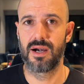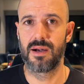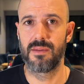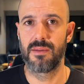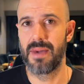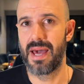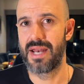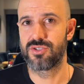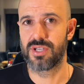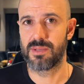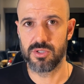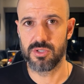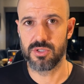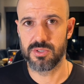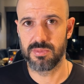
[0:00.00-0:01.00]
Managing
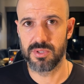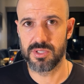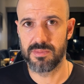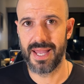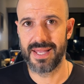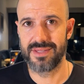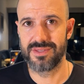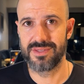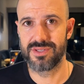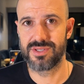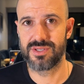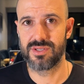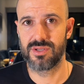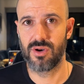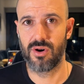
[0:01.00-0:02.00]
multiple
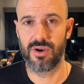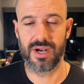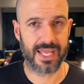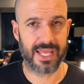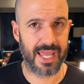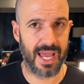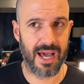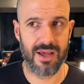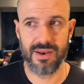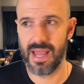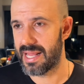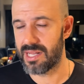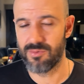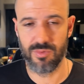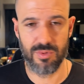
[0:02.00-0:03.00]
domains on an account,
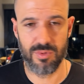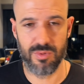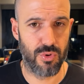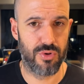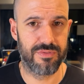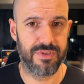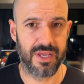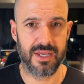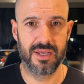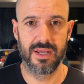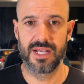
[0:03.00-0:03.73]
adding and removing,